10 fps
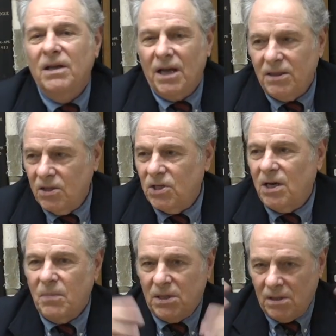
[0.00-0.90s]
Got the
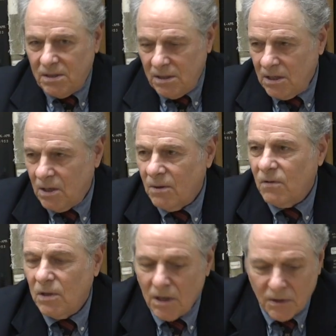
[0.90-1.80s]
job, met the CEO,
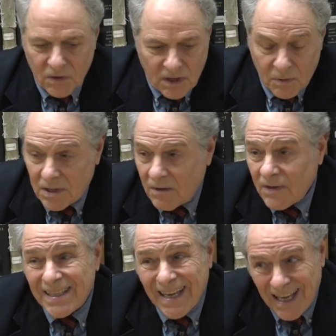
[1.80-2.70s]
everything else. I was there
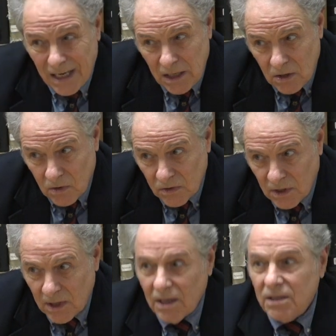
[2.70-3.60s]
for 10 years.
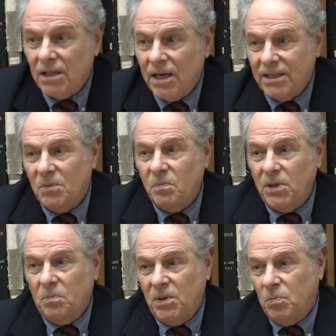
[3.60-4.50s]
They like to
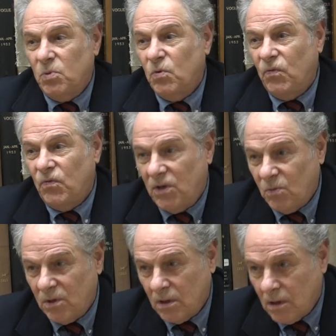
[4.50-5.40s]
pick people who fit
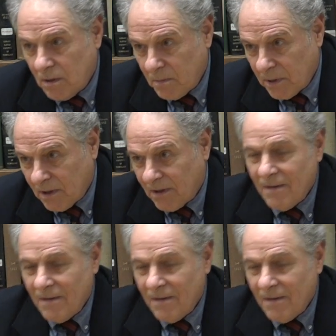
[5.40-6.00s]
with the company.